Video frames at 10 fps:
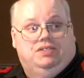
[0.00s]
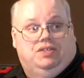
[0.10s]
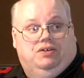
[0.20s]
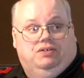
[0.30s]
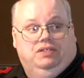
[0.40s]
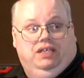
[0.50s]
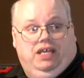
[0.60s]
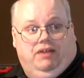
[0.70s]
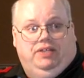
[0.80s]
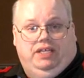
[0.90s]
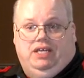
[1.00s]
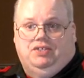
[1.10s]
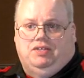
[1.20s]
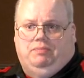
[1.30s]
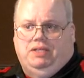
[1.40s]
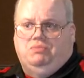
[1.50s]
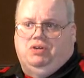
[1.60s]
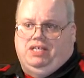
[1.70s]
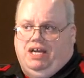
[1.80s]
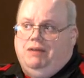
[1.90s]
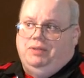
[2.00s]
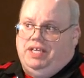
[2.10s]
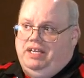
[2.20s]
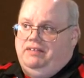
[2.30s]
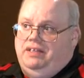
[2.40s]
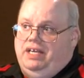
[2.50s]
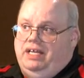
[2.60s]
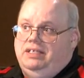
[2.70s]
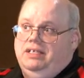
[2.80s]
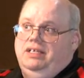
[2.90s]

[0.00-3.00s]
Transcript: So everything else a bit more complicated than that.